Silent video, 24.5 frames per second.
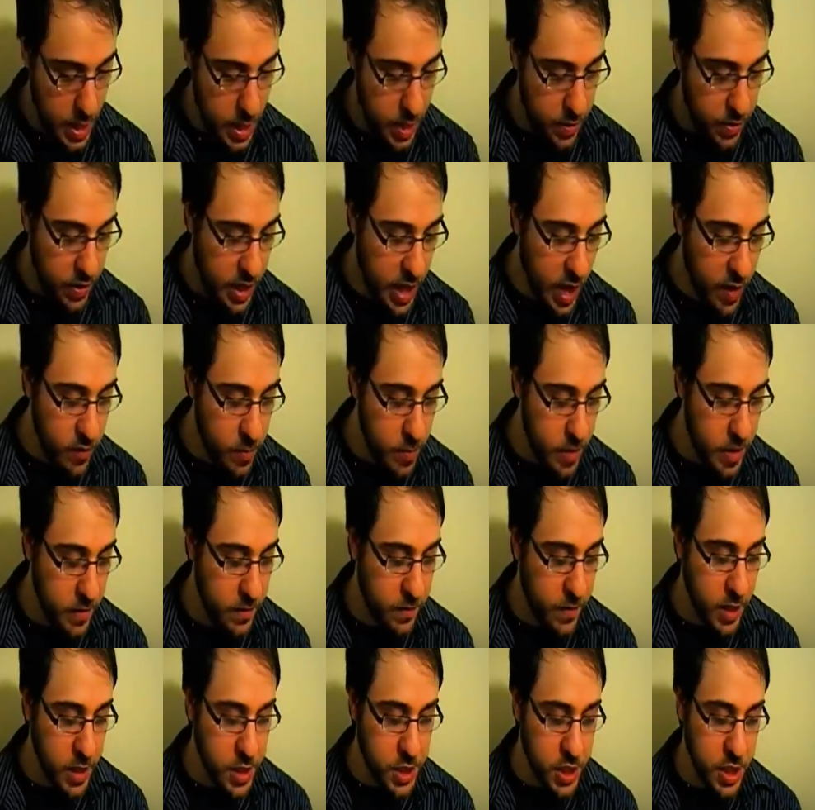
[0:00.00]
The government
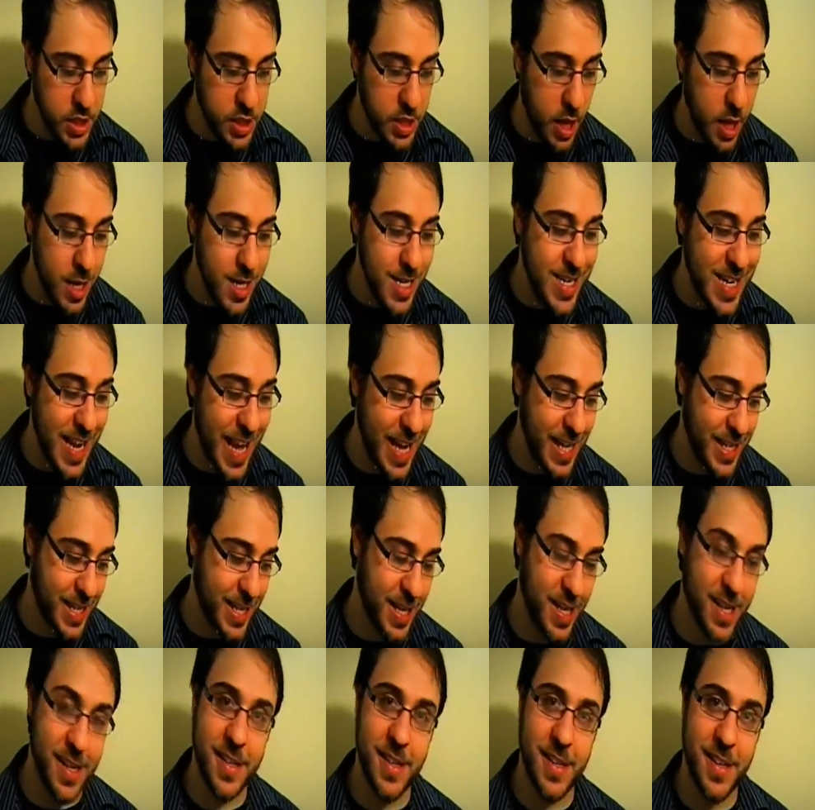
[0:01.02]
functions on debt,
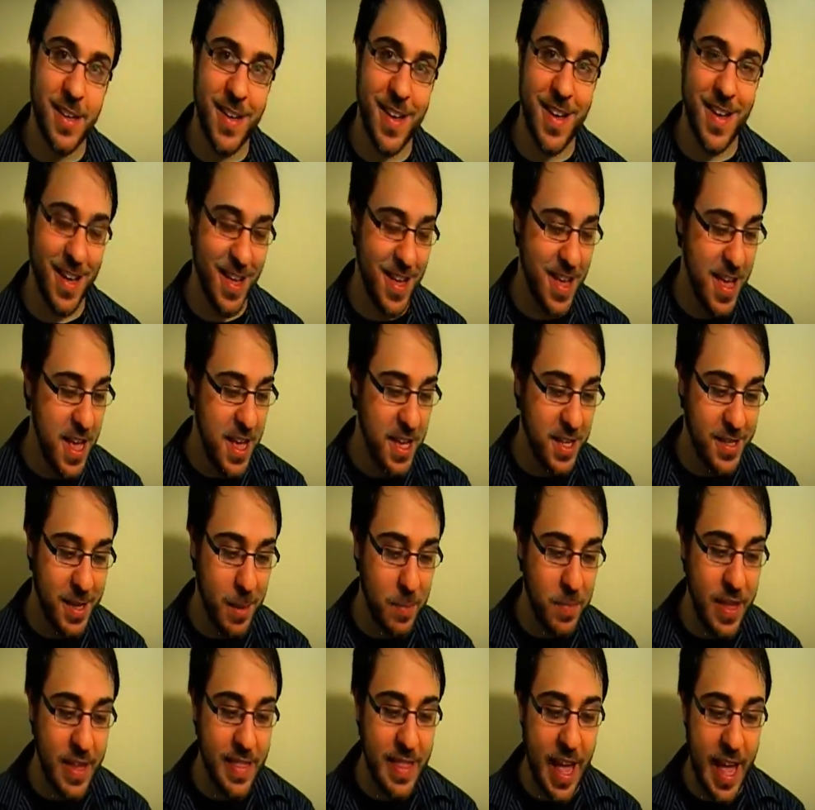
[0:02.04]

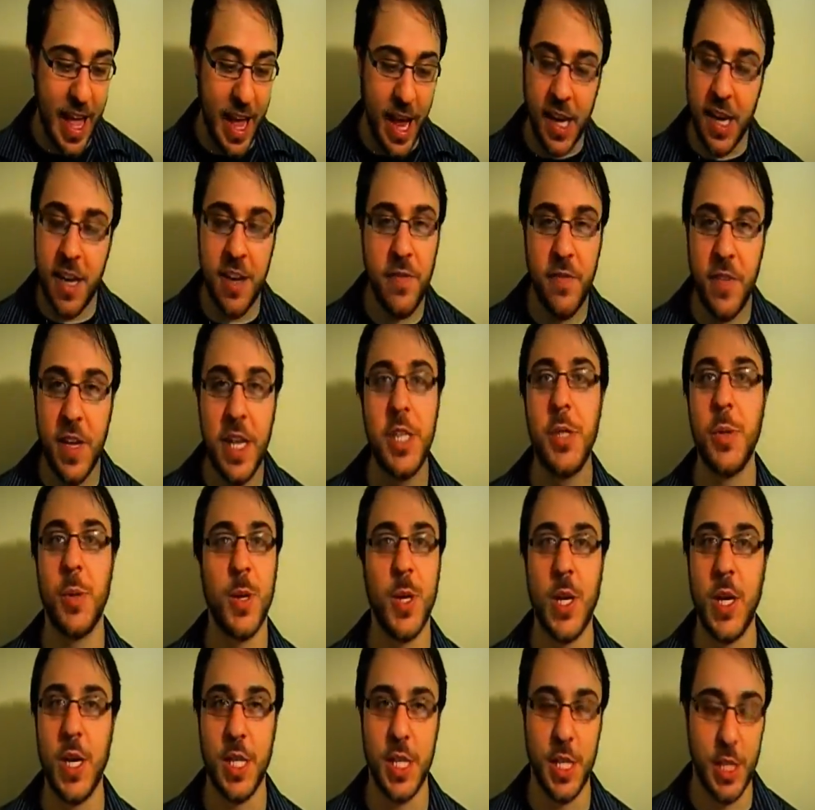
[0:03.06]
something that an individual
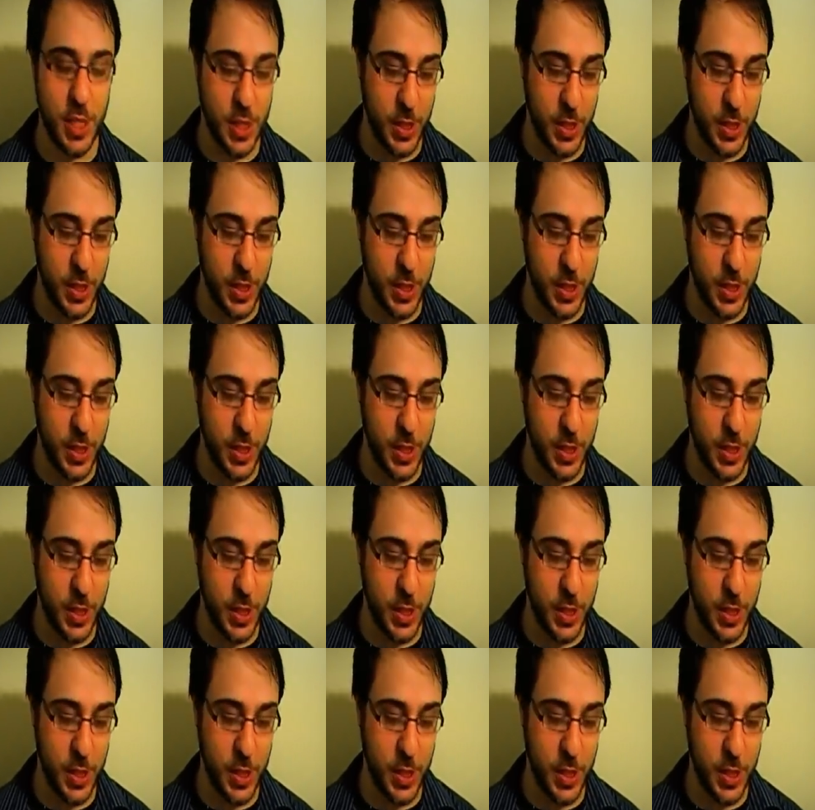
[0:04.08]
couldn't